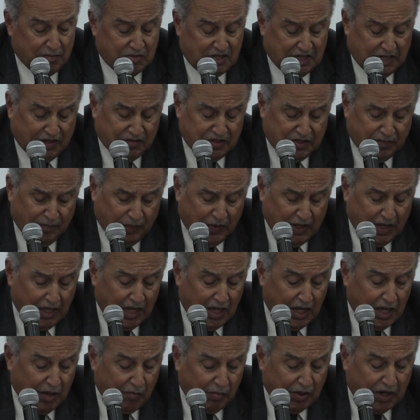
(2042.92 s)
themselves.
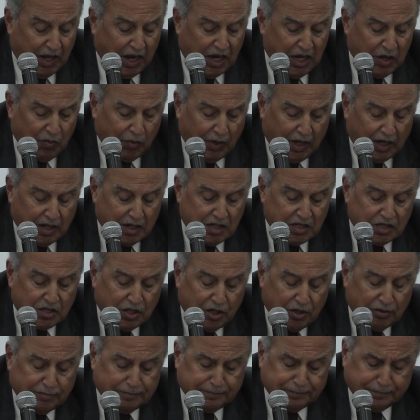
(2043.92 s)
But anyway,
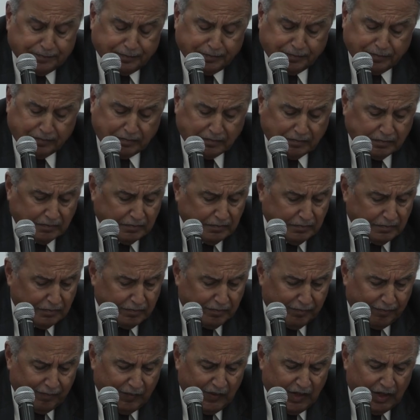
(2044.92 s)
so
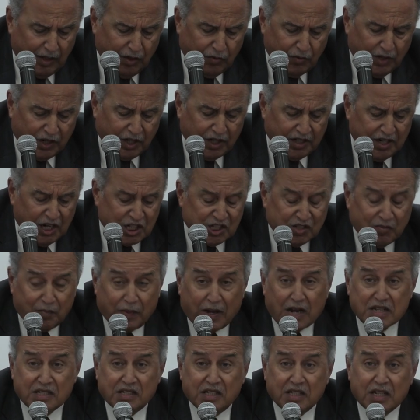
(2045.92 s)
recognition of
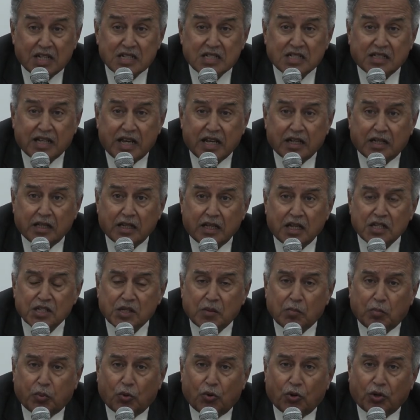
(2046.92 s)
the Palestinian state
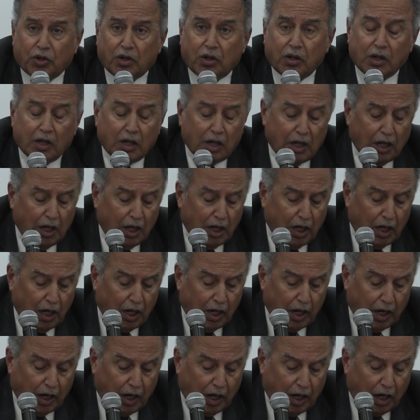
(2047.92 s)
is important.
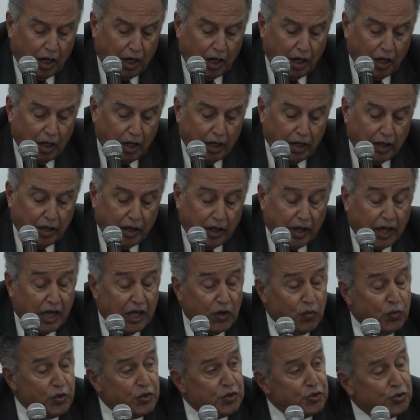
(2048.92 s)

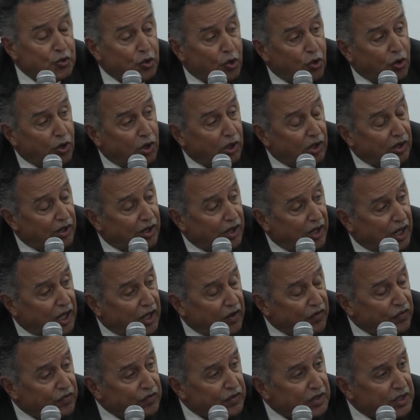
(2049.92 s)
A withdrawal
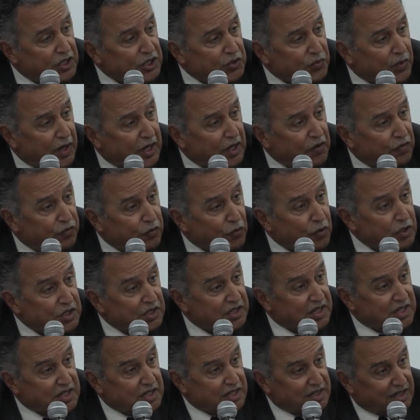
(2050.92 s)
of Israeli
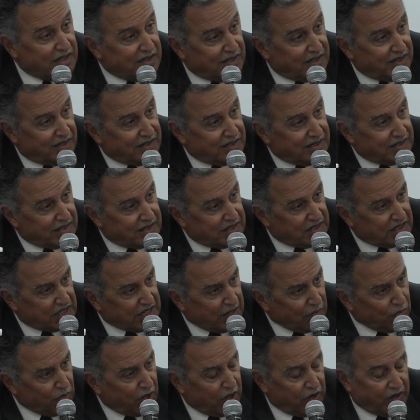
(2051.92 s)
forces
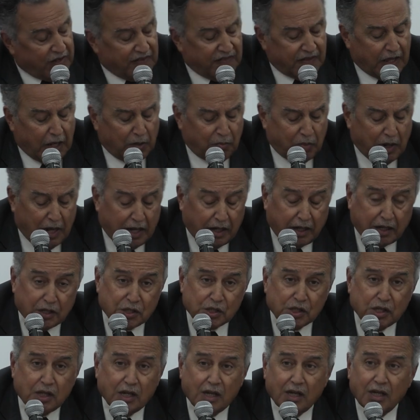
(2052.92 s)
somewhere in that
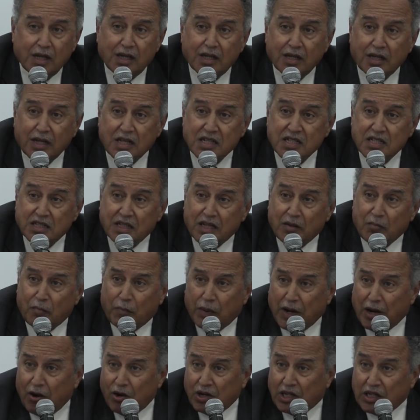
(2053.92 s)
package is
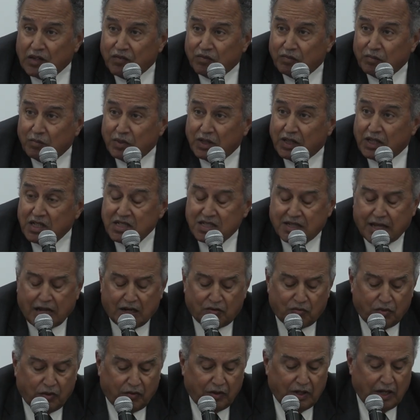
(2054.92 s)
imperative, because
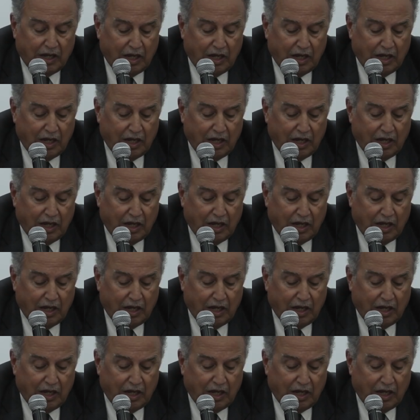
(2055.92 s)
that